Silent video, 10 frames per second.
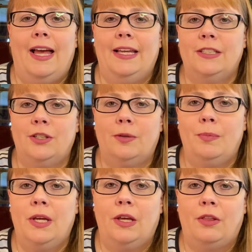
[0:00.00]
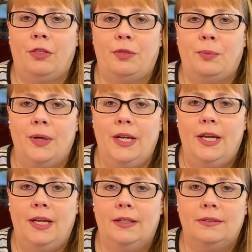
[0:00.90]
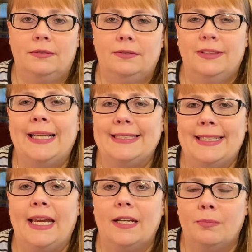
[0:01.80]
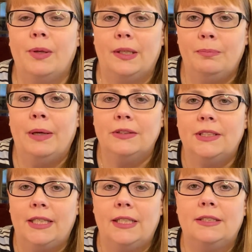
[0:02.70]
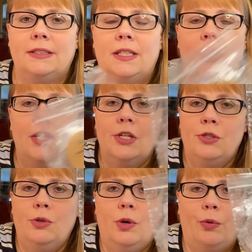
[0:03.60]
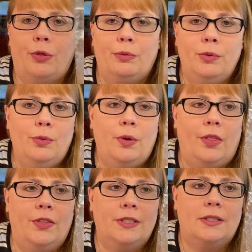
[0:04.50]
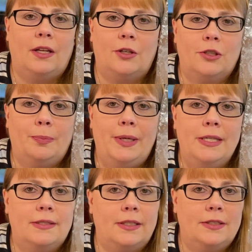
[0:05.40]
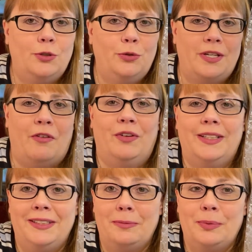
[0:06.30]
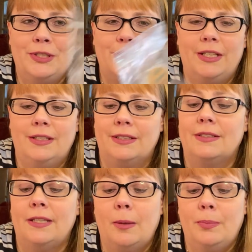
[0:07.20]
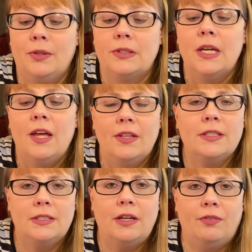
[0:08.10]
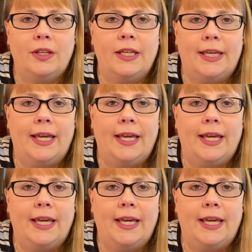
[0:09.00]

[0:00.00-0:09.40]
It took me 3, not but meltings to go through this large piece. I do definitely appreciate the samples. This is definitely a